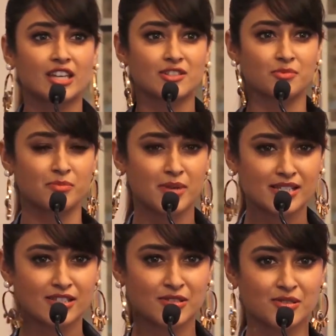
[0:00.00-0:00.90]
vacation, what
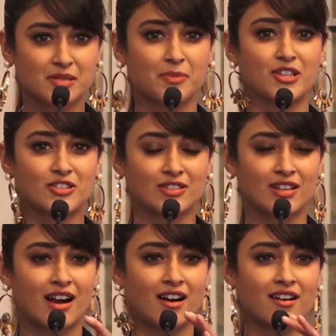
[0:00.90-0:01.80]
makes it so special
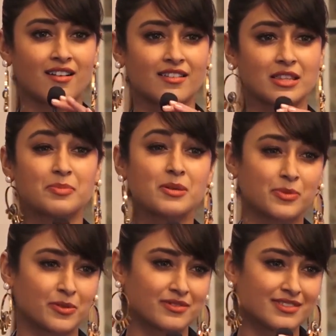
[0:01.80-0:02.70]
are the
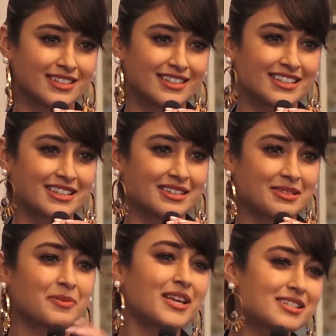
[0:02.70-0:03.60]
people.
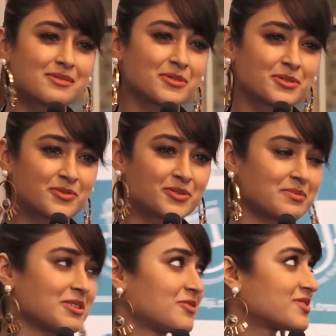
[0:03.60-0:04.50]
The place is beautiful,
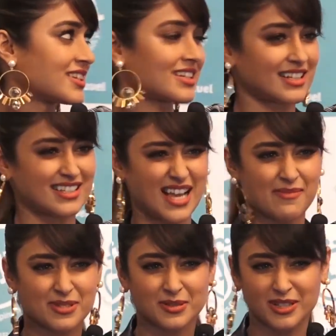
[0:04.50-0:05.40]
I mean, you've seen it, it's
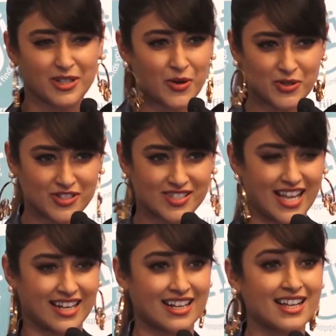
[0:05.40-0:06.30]
absolutely gorgeous.
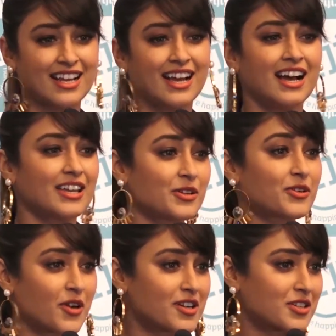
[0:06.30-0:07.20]
And you know,
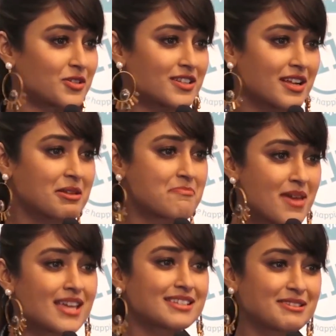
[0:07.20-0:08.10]
Ronak, you did an
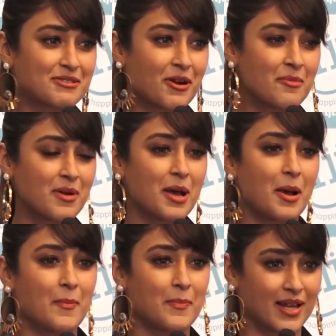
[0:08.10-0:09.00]
amazing job,
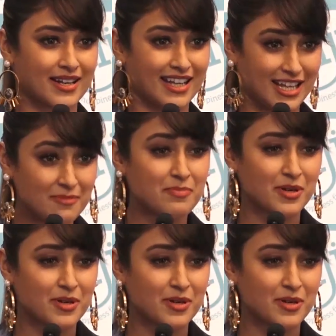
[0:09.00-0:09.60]
but in